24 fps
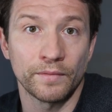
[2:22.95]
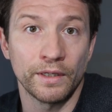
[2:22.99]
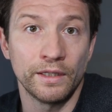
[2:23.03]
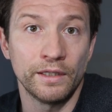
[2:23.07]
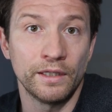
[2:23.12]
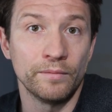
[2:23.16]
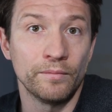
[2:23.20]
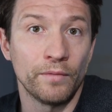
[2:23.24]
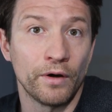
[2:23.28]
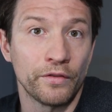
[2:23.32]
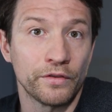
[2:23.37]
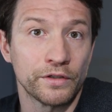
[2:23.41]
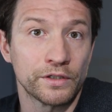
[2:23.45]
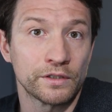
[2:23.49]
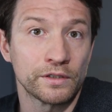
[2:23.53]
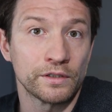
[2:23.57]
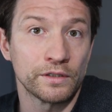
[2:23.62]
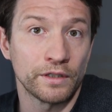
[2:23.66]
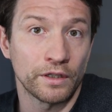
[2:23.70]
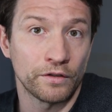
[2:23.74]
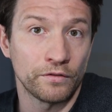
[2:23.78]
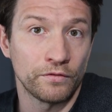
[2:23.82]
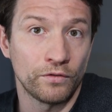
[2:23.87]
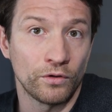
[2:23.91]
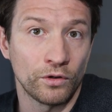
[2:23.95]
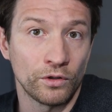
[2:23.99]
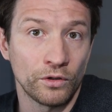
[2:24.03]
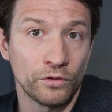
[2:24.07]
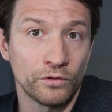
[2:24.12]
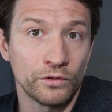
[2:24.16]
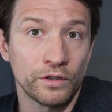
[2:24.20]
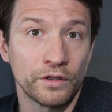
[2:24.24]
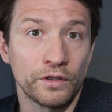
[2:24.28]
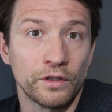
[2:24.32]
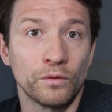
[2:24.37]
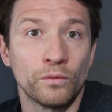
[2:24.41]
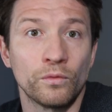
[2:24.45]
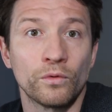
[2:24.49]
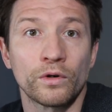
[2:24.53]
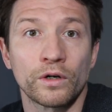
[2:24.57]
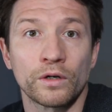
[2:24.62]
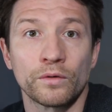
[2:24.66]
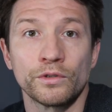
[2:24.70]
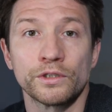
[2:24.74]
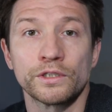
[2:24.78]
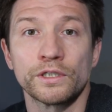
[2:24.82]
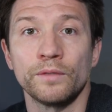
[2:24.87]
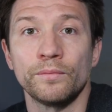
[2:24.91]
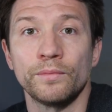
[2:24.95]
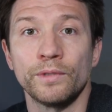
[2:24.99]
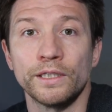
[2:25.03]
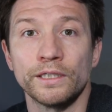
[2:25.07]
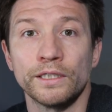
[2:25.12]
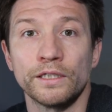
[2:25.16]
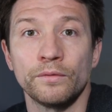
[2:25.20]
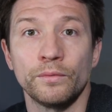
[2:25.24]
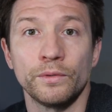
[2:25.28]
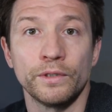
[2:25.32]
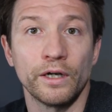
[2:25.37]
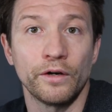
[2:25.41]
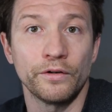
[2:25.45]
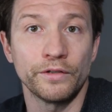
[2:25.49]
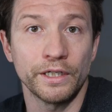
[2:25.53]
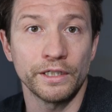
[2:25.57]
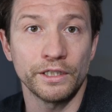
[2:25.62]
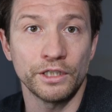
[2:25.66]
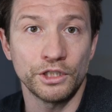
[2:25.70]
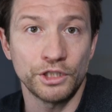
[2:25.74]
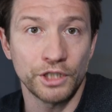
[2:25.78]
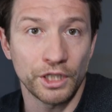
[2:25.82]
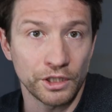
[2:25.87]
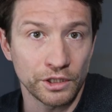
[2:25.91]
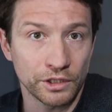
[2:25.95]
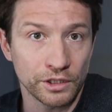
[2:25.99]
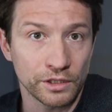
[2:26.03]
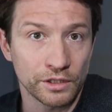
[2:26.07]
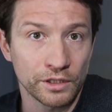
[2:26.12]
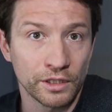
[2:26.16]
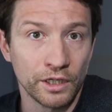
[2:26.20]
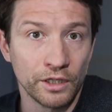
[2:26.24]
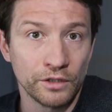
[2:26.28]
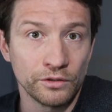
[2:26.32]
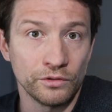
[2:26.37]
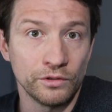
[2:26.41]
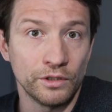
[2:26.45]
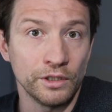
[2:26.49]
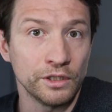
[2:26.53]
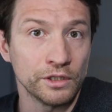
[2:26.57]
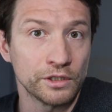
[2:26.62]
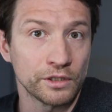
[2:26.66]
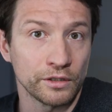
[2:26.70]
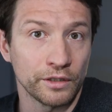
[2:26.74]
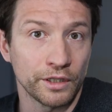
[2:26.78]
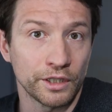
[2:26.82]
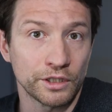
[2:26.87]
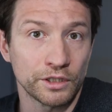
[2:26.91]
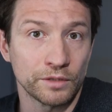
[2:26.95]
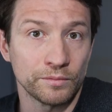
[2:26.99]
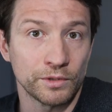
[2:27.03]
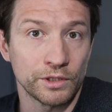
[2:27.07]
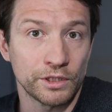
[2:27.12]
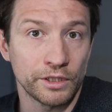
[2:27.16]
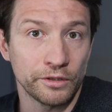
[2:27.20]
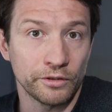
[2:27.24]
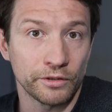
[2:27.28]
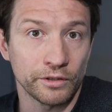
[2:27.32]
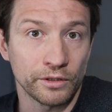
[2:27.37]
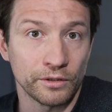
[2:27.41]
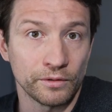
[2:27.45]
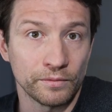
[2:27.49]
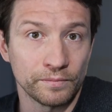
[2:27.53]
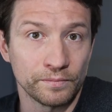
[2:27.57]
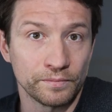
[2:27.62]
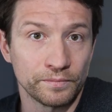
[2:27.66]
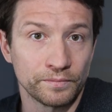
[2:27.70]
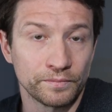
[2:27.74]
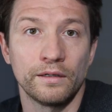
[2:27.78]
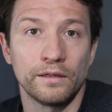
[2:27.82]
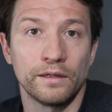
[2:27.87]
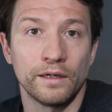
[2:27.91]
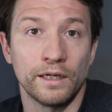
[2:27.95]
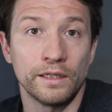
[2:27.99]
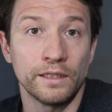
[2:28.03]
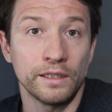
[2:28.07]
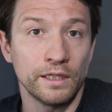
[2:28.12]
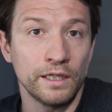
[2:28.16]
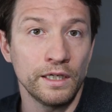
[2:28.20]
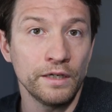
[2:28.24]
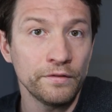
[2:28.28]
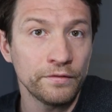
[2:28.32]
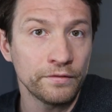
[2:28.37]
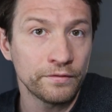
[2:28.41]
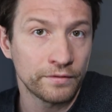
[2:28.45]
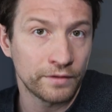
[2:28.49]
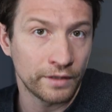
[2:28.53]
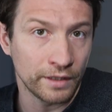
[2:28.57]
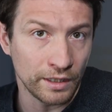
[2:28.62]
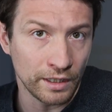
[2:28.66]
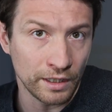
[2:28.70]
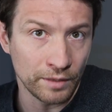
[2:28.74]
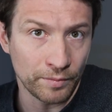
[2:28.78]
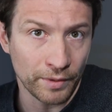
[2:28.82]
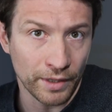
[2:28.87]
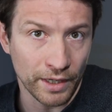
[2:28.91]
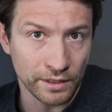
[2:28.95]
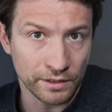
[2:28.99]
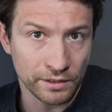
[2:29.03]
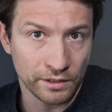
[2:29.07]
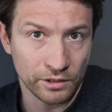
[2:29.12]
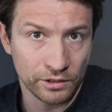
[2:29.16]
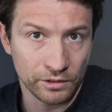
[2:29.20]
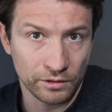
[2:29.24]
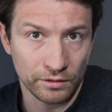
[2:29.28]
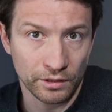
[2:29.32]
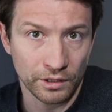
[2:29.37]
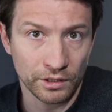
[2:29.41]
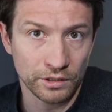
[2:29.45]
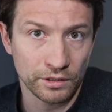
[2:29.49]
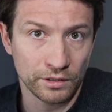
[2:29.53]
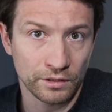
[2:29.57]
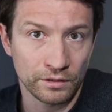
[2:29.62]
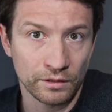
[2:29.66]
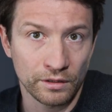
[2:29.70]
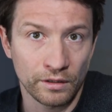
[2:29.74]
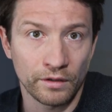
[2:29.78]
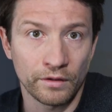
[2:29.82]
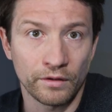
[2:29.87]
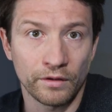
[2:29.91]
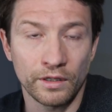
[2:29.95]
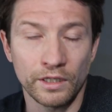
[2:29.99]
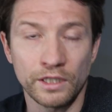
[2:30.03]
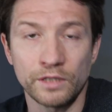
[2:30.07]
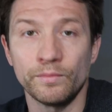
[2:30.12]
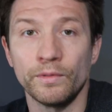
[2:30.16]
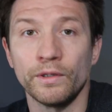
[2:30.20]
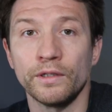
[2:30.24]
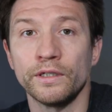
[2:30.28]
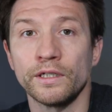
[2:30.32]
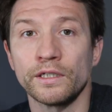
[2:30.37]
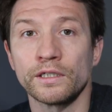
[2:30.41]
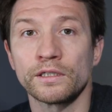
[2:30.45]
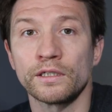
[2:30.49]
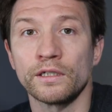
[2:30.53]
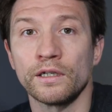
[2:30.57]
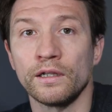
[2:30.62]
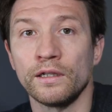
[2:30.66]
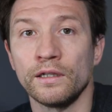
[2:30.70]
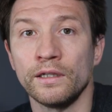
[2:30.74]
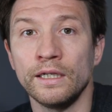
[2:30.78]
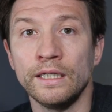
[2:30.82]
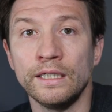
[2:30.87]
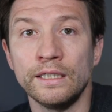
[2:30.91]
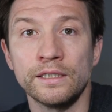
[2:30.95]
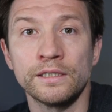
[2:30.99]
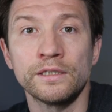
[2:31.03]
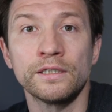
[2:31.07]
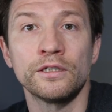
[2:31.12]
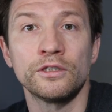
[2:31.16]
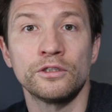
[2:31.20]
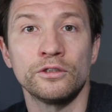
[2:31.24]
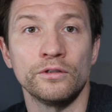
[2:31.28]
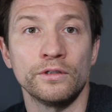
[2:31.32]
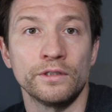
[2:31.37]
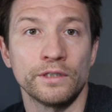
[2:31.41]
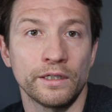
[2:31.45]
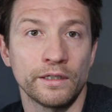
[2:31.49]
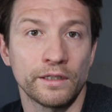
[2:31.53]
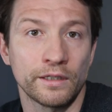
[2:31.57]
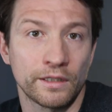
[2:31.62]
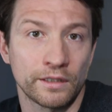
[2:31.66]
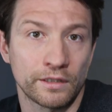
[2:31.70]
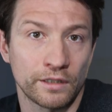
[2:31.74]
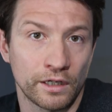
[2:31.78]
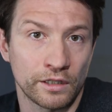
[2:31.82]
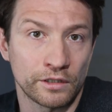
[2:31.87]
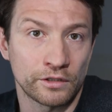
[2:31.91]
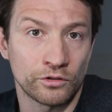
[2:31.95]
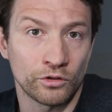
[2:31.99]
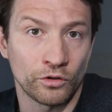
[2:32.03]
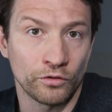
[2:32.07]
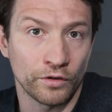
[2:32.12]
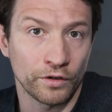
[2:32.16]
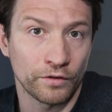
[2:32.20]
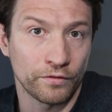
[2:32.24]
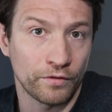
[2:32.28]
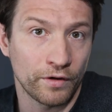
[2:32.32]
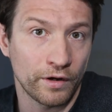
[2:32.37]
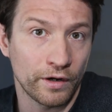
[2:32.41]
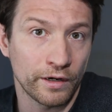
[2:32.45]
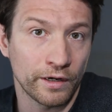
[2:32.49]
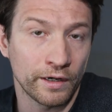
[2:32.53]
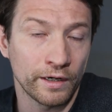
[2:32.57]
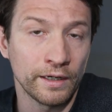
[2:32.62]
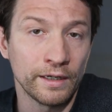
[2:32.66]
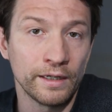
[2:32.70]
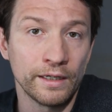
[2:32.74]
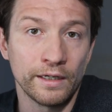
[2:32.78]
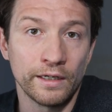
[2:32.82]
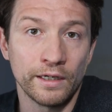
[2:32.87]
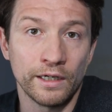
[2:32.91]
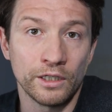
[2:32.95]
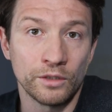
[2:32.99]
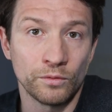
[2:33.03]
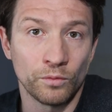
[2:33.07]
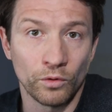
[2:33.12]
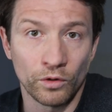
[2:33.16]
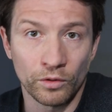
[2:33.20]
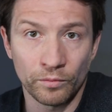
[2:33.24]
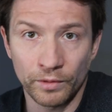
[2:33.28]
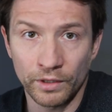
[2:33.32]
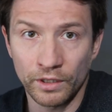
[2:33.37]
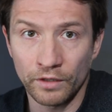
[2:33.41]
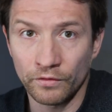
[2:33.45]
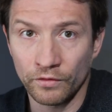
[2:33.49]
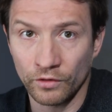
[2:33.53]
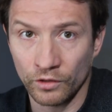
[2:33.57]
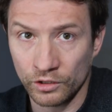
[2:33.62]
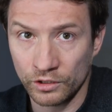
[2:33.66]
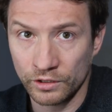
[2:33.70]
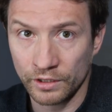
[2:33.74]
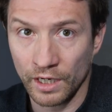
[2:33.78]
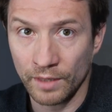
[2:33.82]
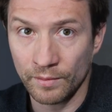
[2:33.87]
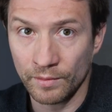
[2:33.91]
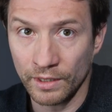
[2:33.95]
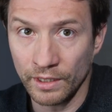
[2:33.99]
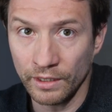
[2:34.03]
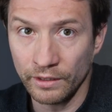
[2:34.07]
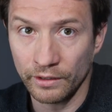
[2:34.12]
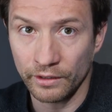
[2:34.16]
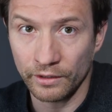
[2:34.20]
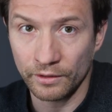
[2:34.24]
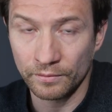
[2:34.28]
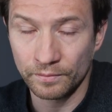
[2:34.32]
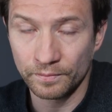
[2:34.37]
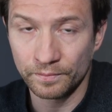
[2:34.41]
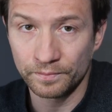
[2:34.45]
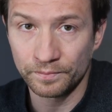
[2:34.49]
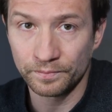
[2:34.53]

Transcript: In the months that followed, the work was completed without any changes to the insulation material. And if the EPS insulation on these buildings leads to another catastrophic fire, it won't be the first time either.